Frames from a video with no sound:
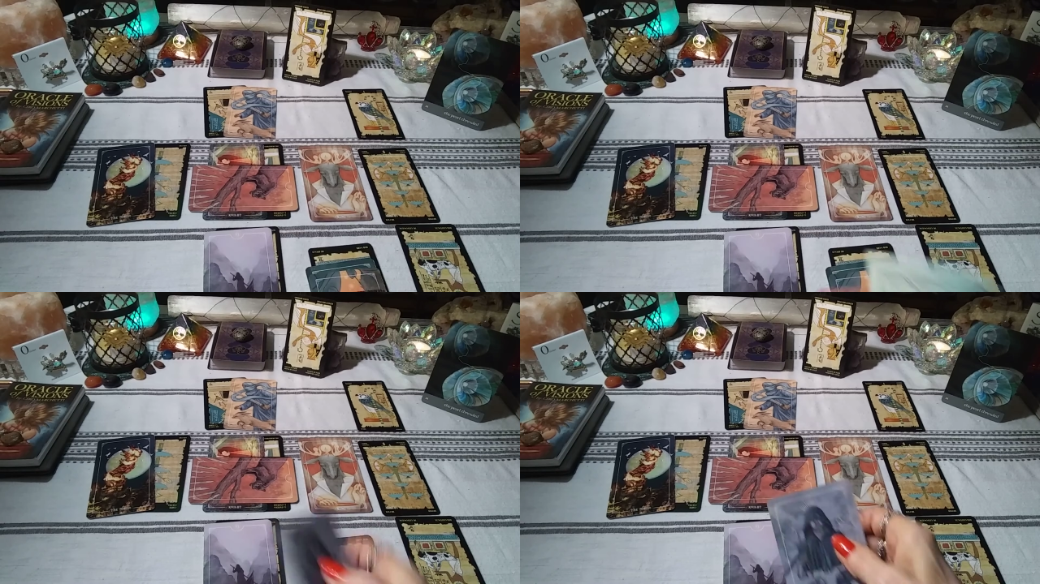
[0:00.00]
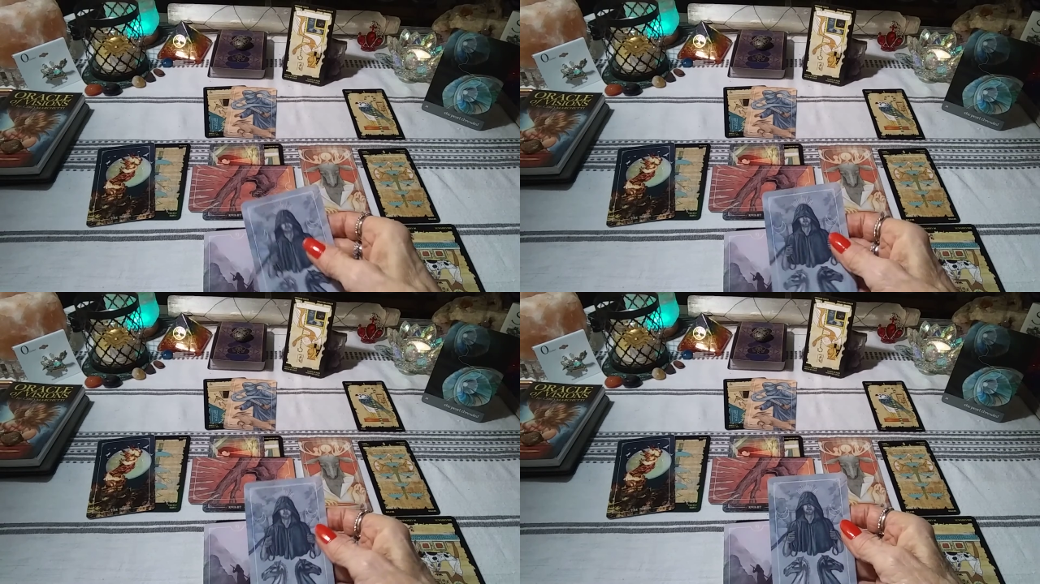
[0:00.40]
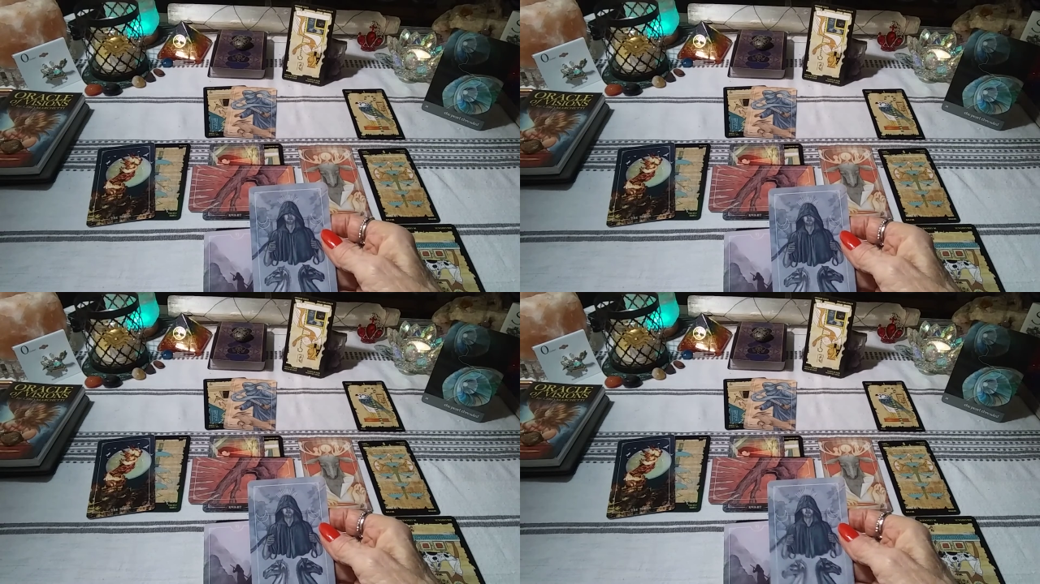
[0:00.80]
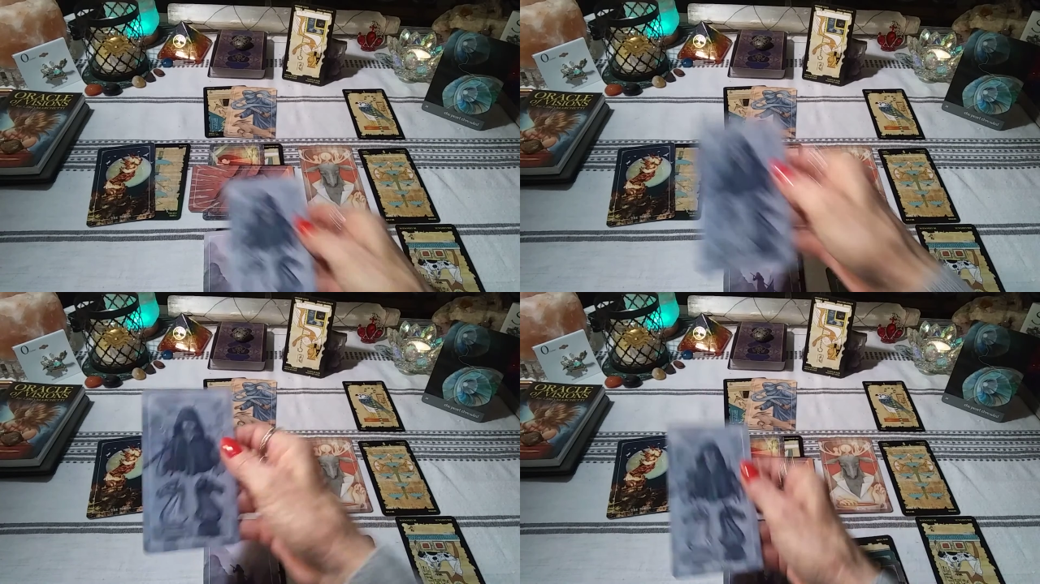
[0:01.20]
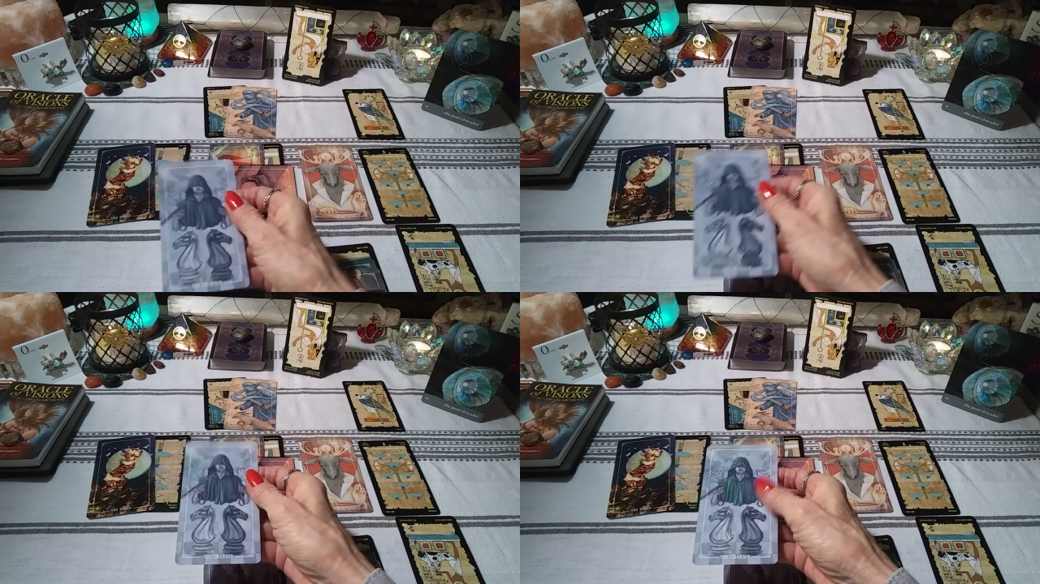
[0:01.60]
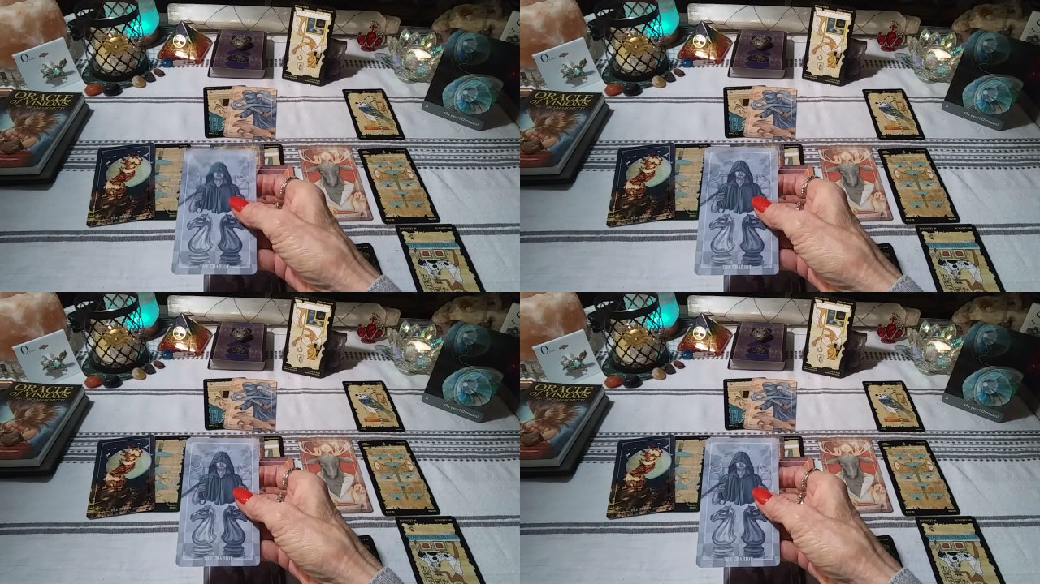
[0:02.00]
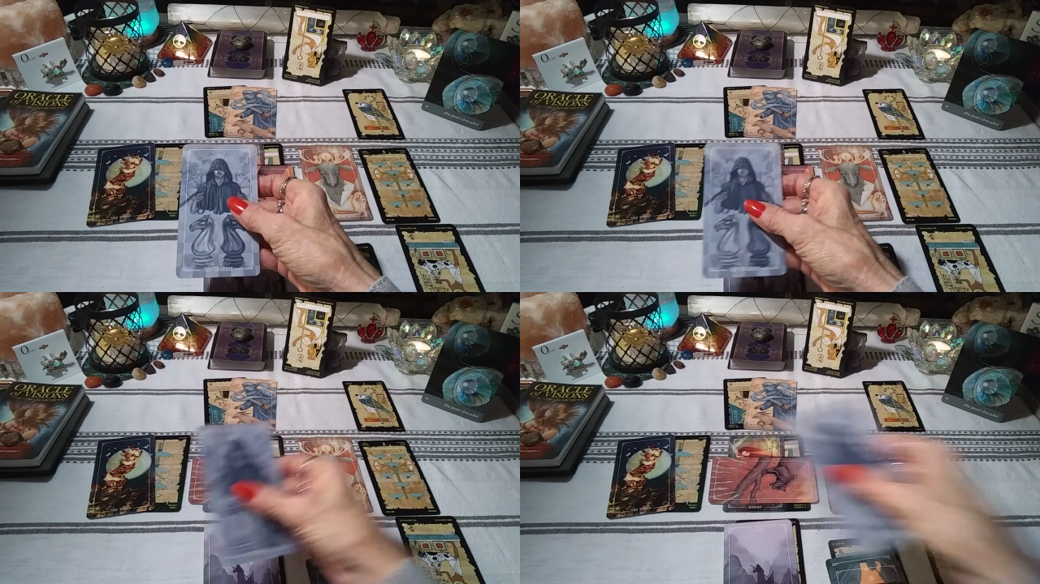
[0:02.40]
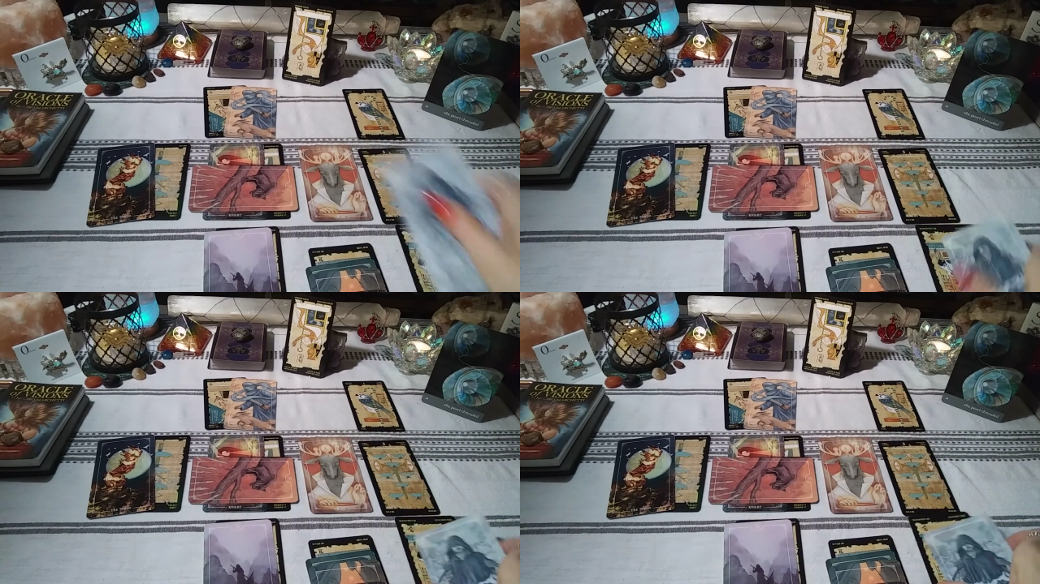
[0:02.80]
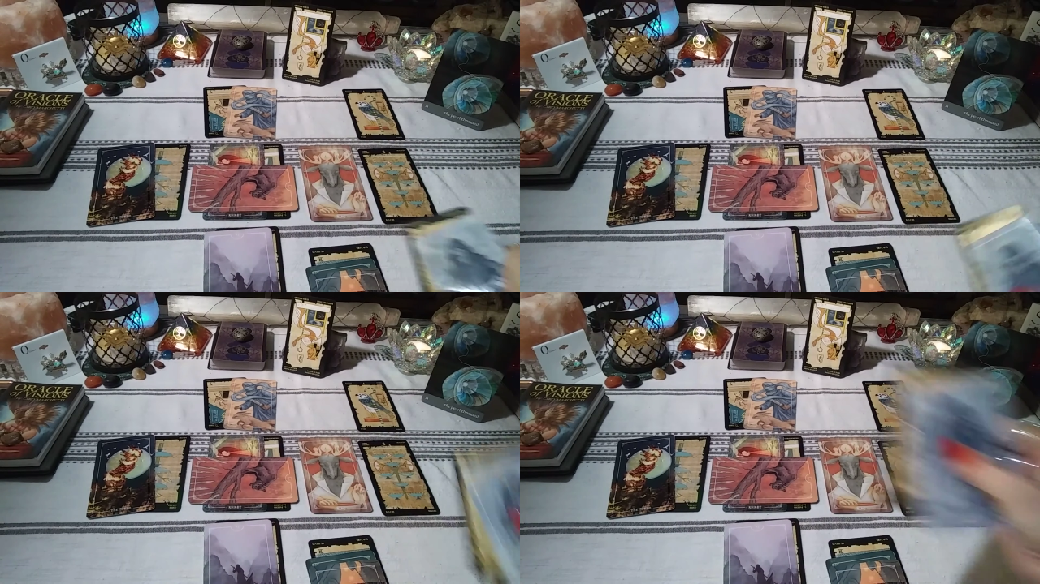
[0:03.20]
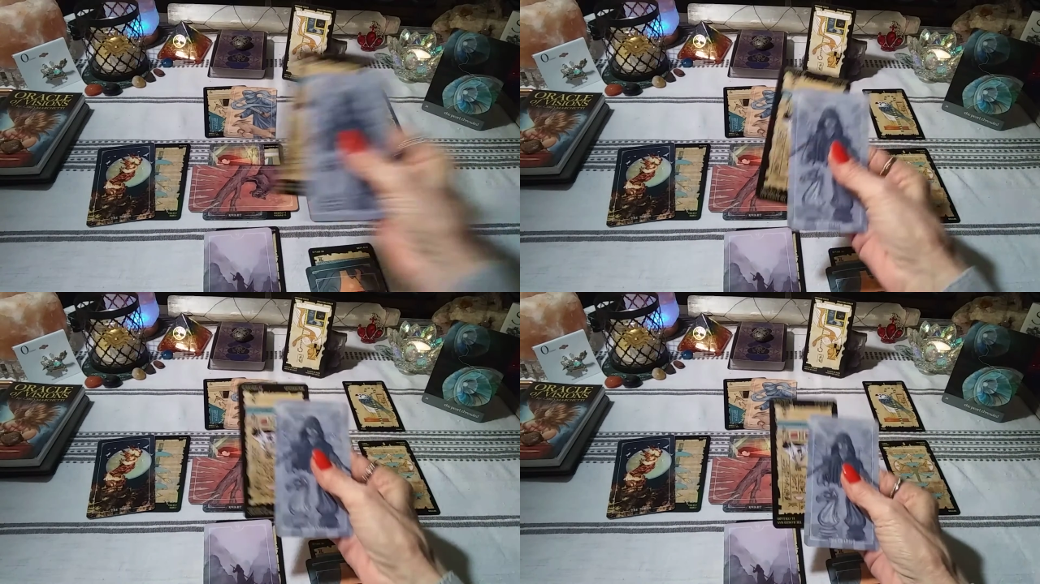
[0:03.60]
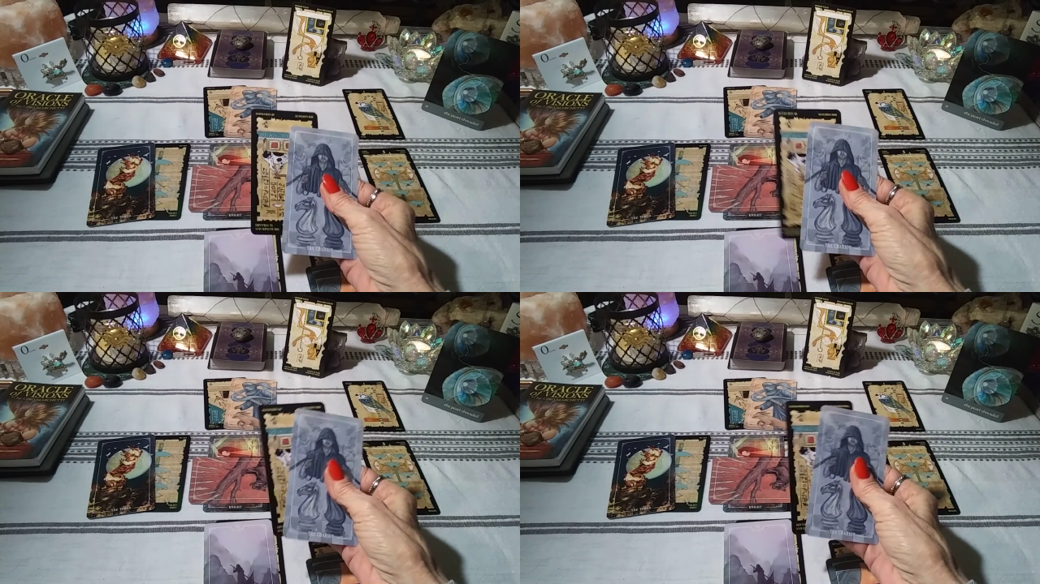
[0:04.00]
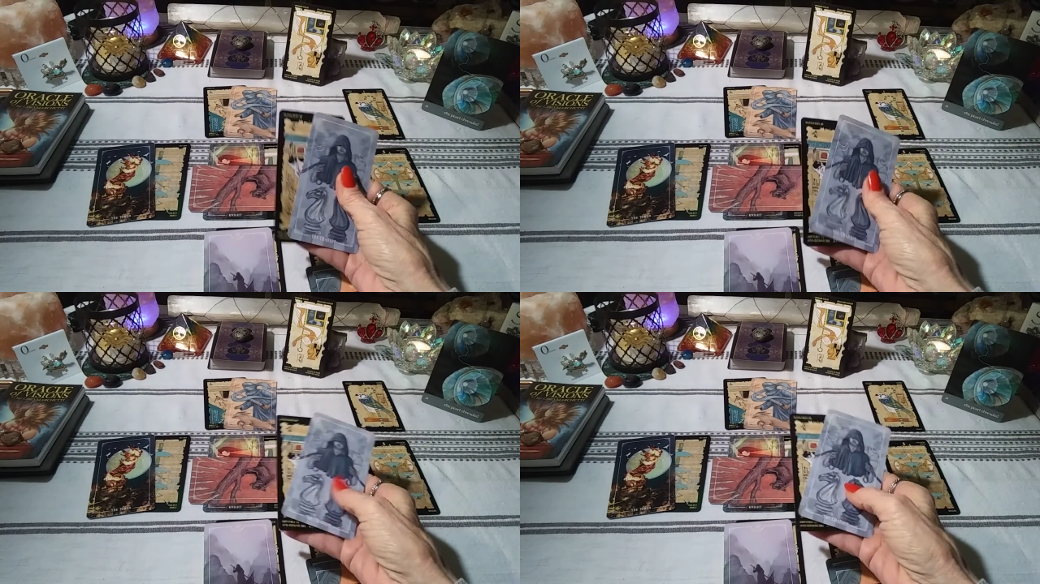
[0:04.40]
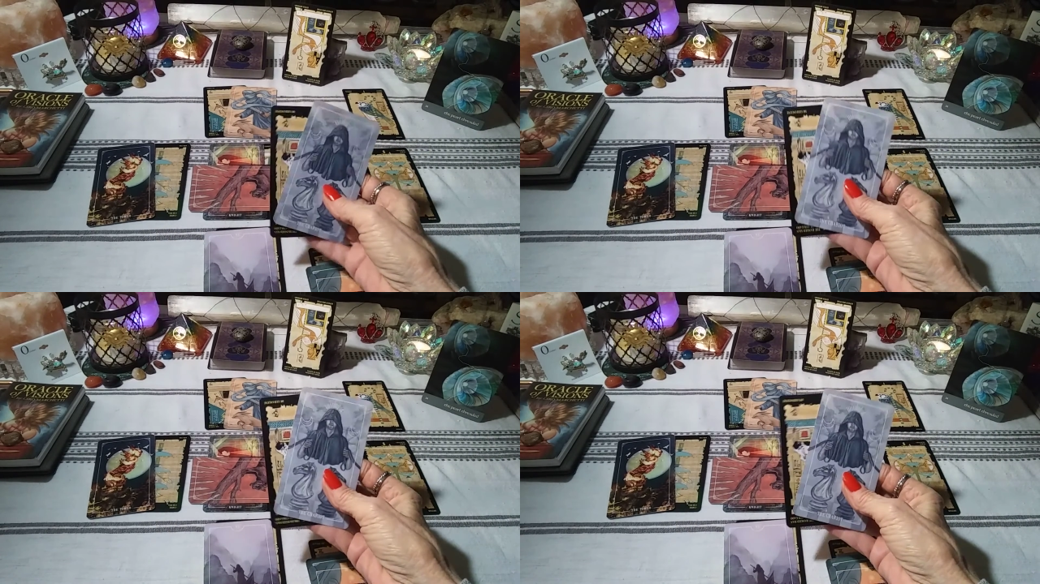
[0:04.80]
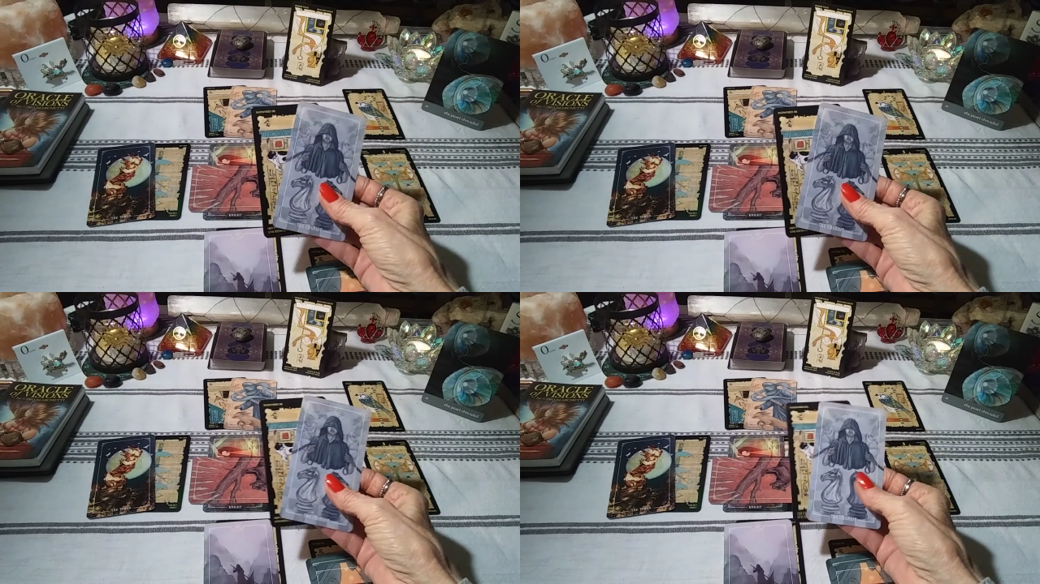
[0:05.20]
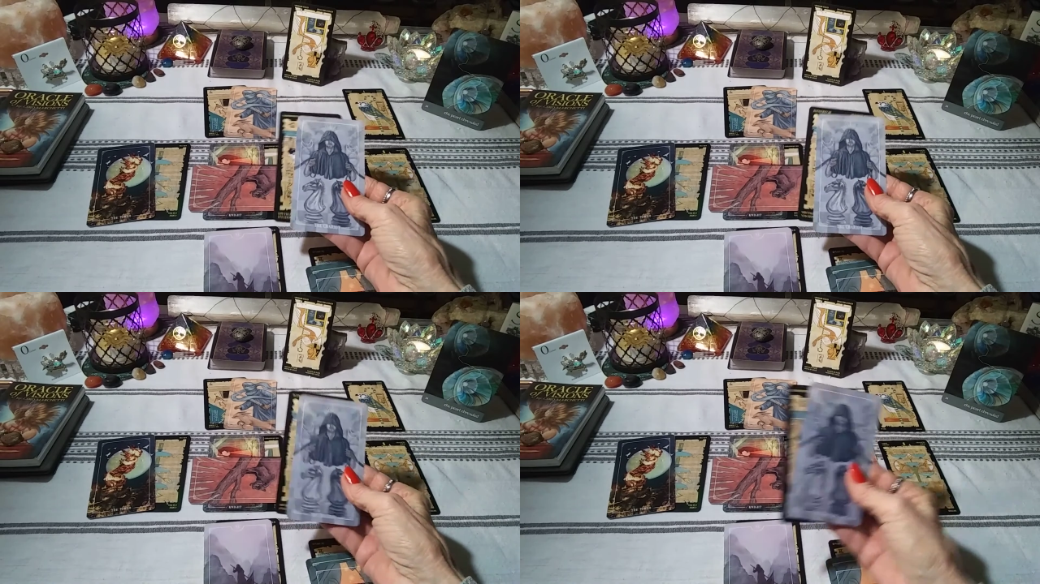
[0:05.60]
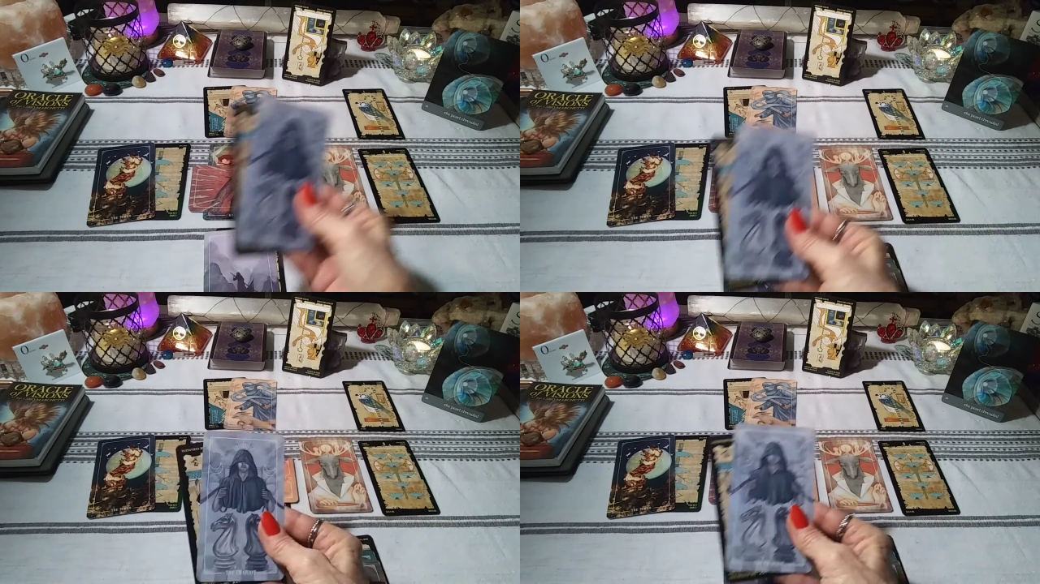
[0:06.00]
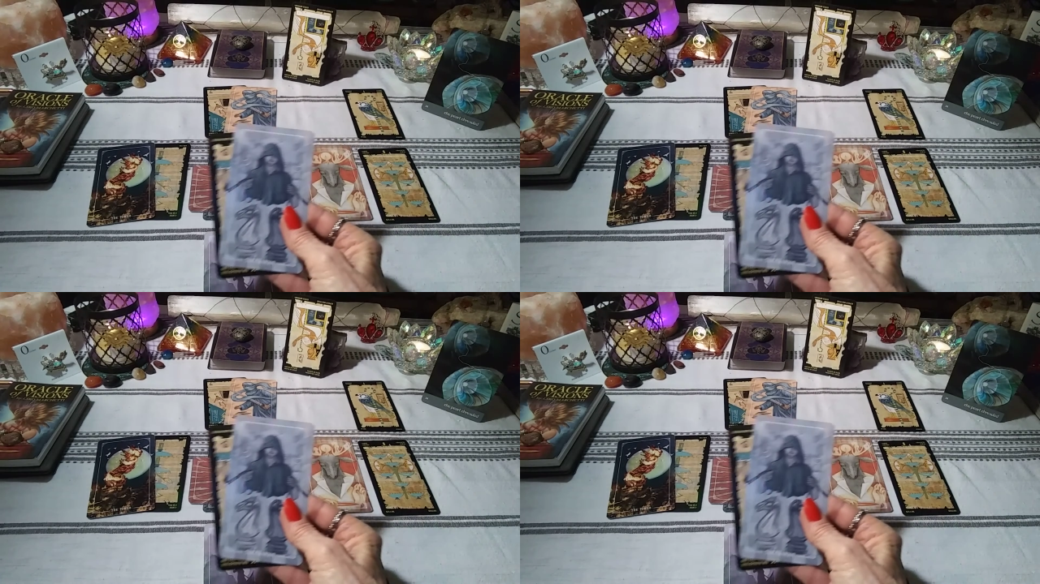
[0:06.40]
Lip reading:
[unreadable: no face in view]